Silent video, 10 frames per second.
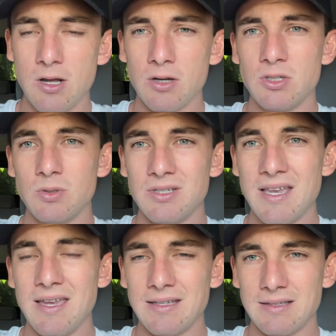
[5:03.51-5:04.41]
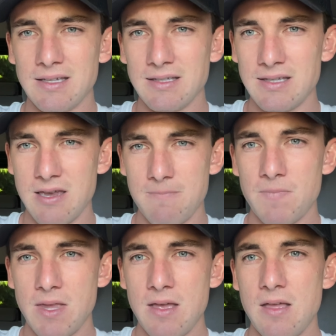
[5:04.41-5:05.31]
as you stay consistent,
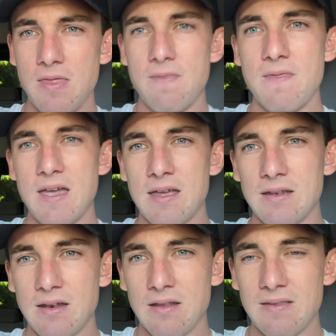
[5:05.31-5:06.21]
then